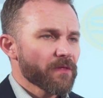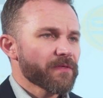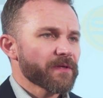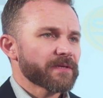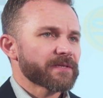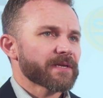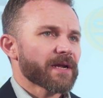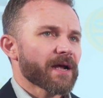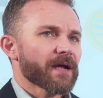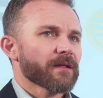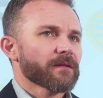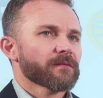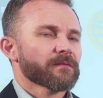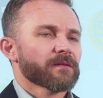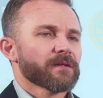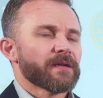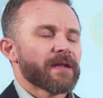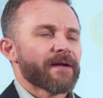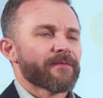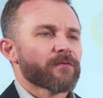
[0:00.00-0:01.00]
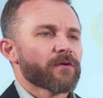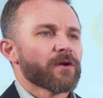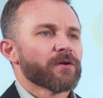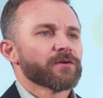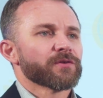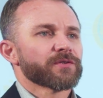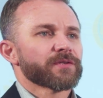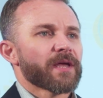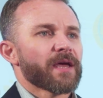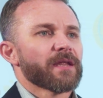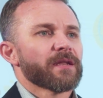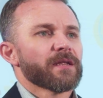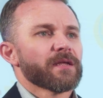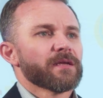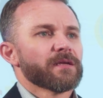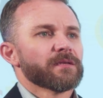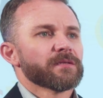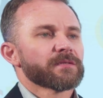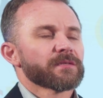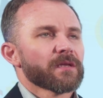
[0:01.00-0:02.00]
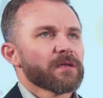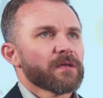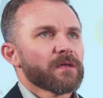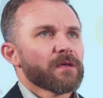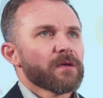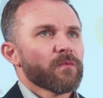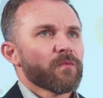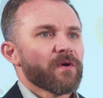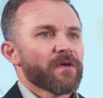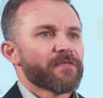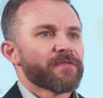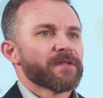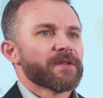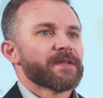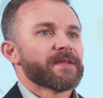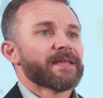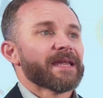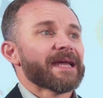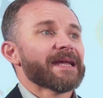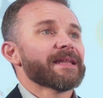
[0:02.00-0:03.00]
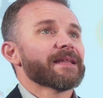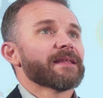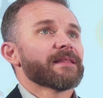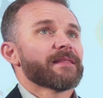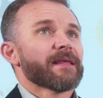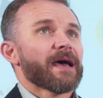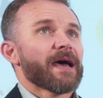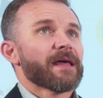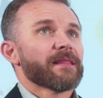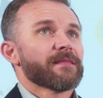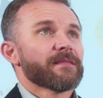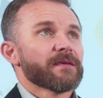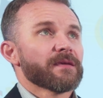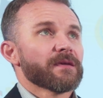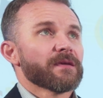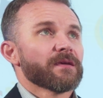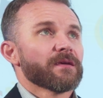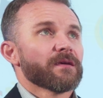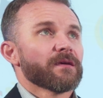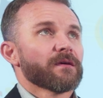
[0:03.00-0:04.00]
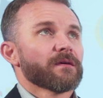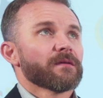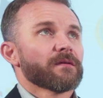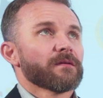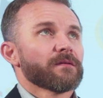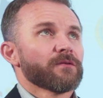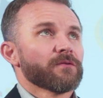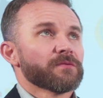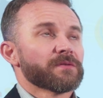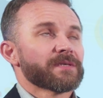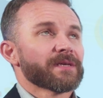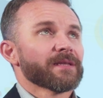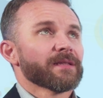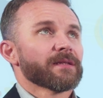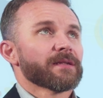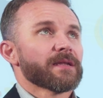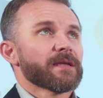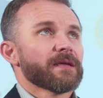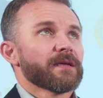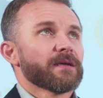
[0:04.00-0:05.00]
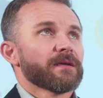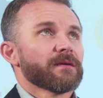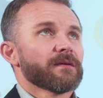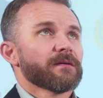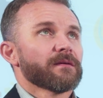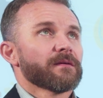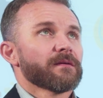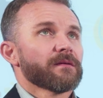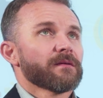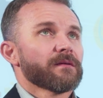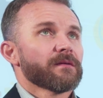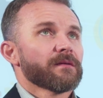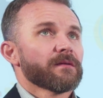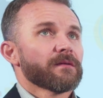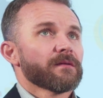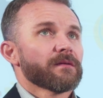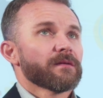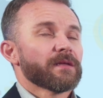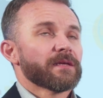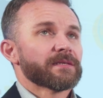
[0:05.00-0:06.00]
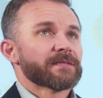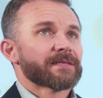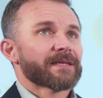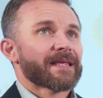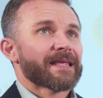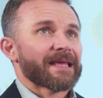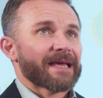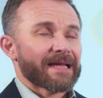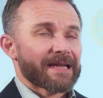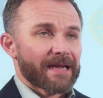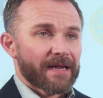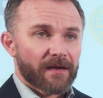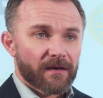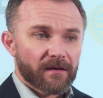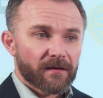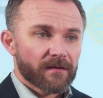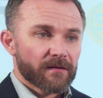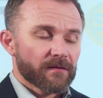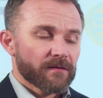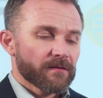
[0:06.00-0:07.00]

of the things that I could never understand is with the data that the utility is getting,